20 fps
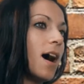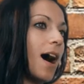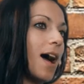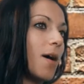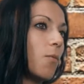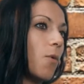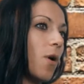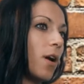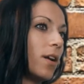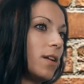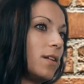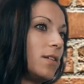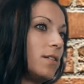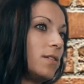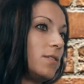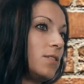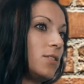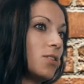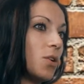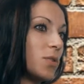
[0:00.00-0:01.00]
I
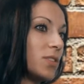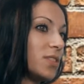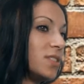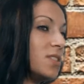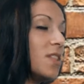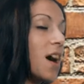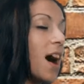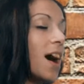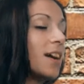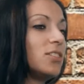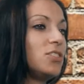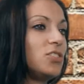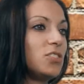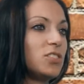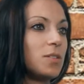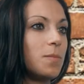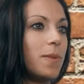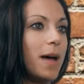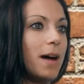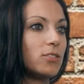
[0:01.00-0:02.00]
want to, it's not
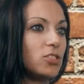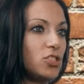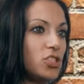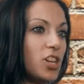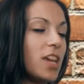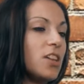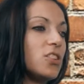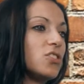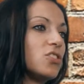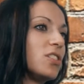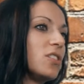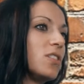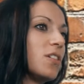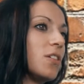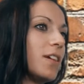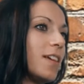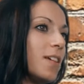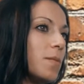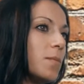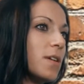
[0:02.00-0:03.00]
just about changing
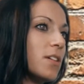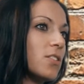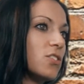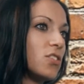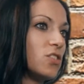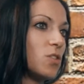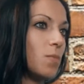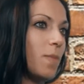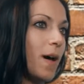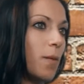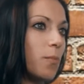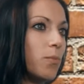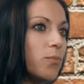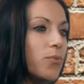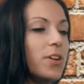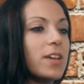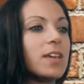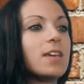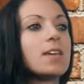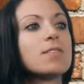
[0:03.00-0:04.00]
their image. It's about
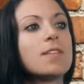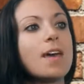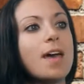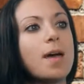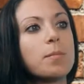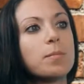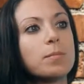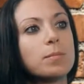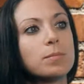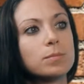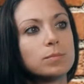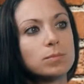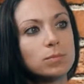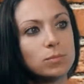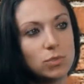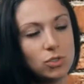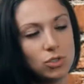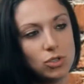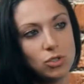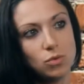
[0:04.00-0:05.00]
bringing them
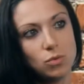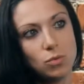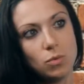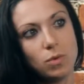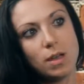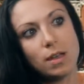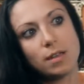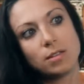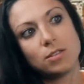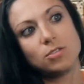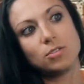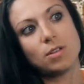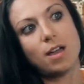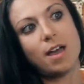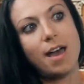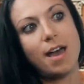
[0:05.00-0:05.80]
to a